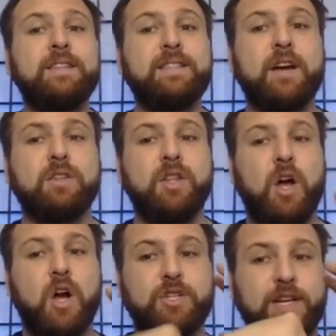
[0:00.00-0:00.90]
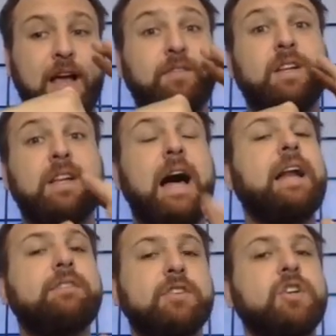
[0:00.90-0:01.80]
they are large and have a
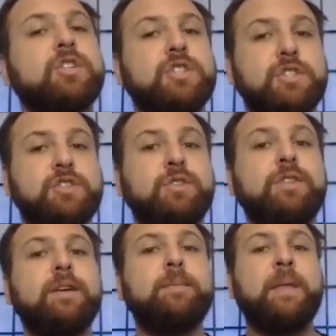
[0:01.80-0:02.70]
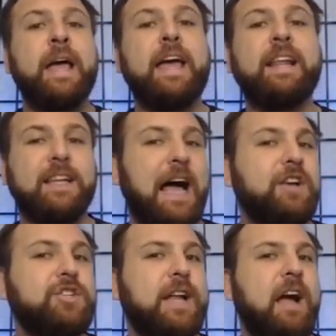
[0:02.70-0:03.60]
lot of cushion to them, it
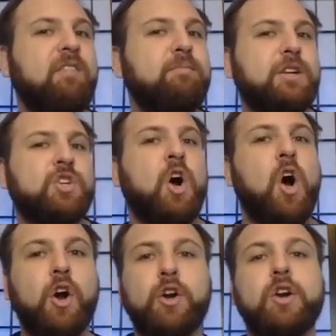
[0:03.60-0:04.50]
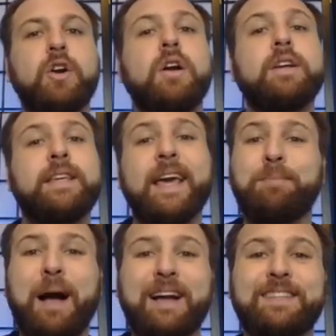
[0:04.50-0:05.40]
allows you to have much harder
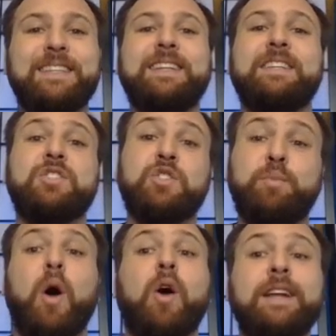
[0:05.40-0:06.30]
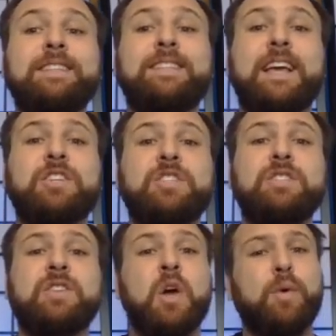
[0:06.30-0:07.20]
kickboxing and sparring
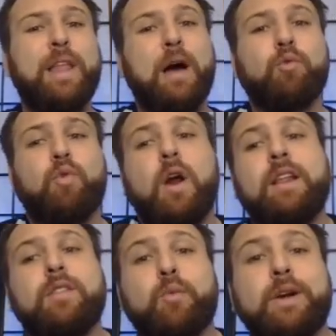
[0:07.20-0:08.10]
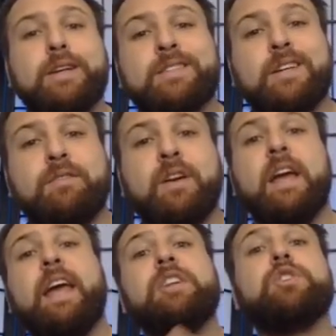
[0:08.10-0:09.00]
sessions without running the risk of
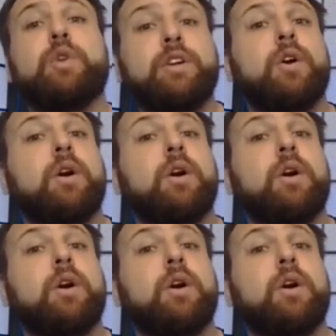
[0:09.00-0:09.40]
injuring your